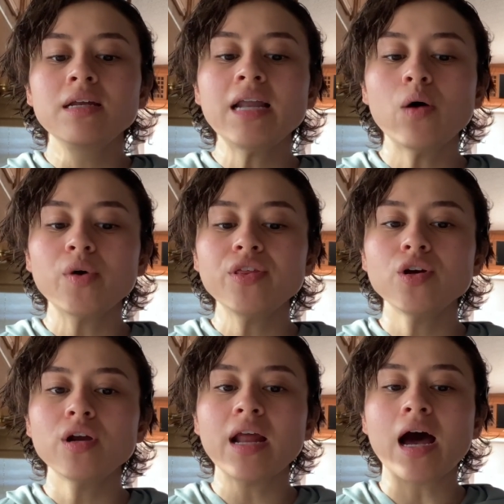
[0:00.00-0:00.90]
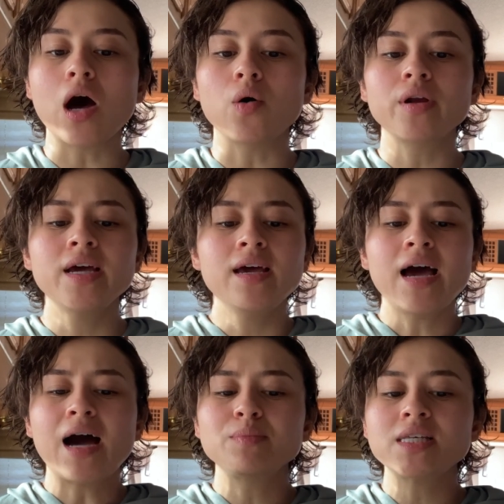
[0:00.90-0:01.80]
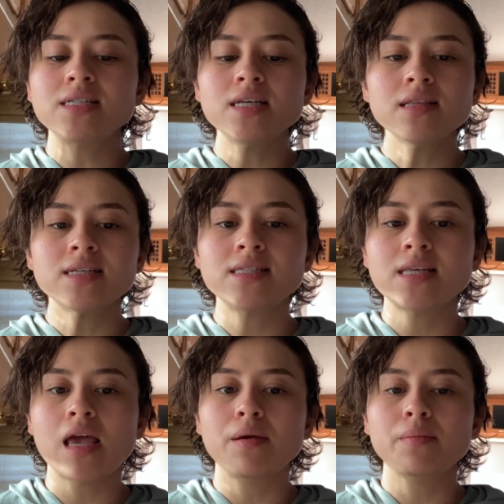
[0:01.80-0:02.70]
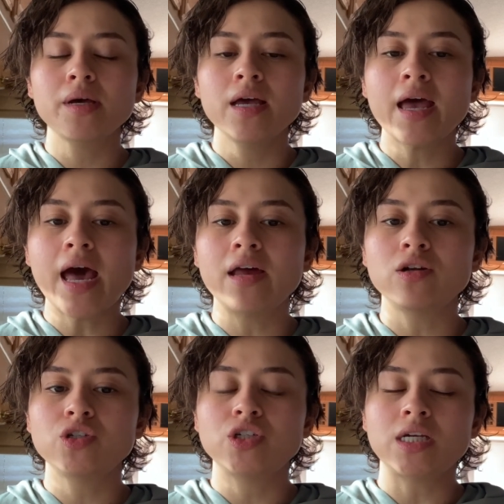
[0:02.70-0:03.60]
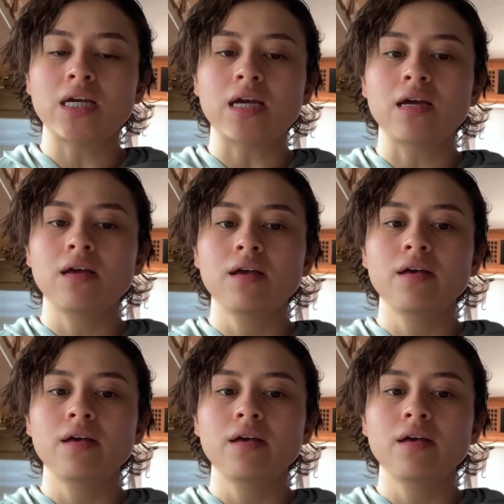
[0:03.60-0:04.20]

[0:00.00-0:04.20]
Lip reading: Now with your noun, I'm sensing the same energy